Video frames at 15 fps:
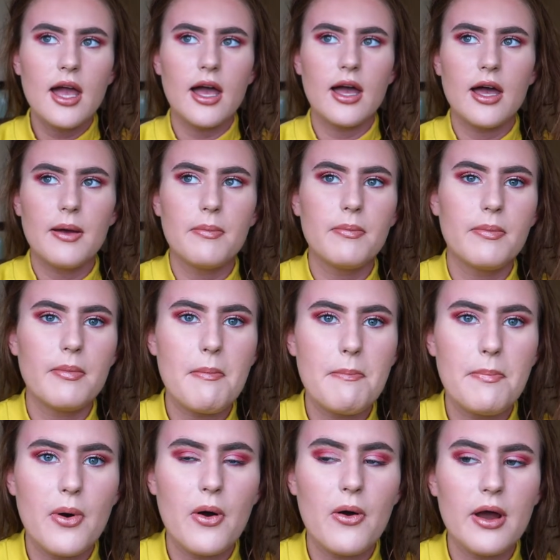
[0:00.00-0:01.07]

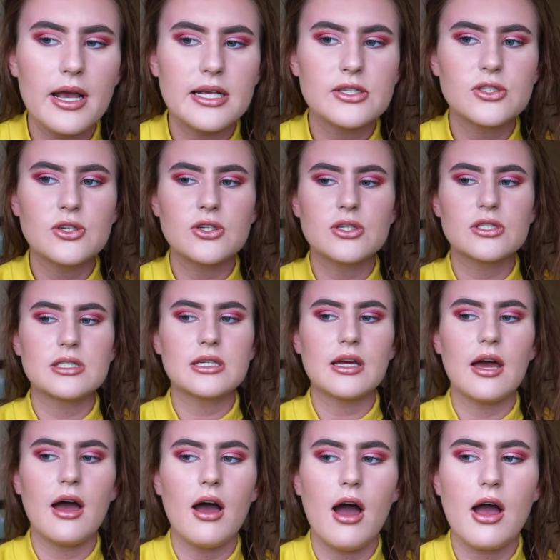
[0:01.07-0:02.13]
um, but it's just,
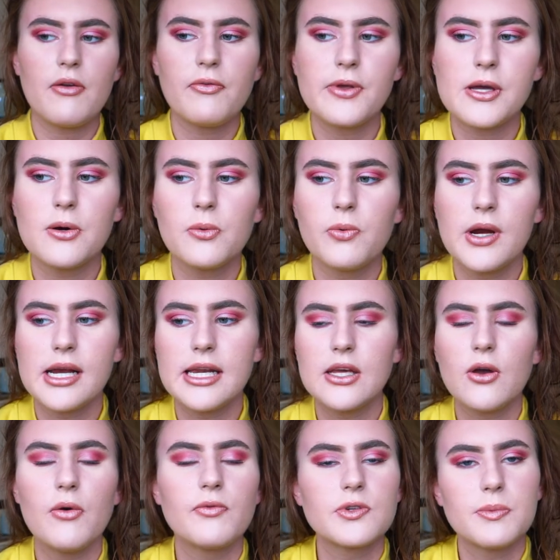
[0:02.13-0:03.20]
I feel
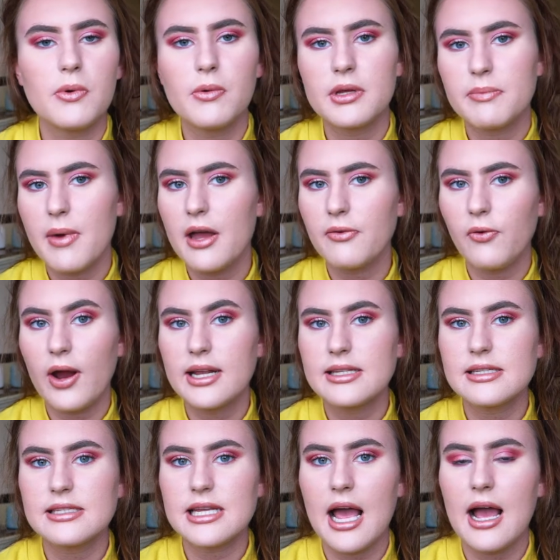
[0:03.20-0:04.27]
really comfortable with my
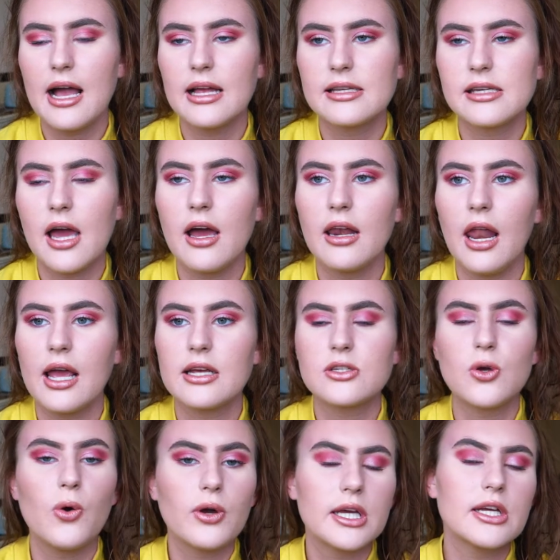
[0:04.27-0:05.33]
friends and I like
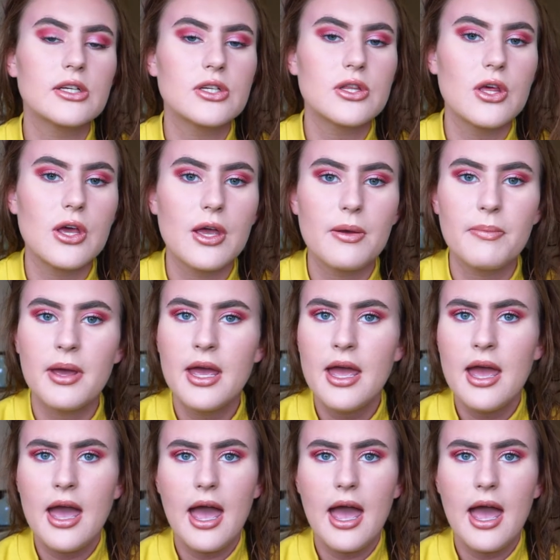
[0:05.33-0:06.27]
talking to them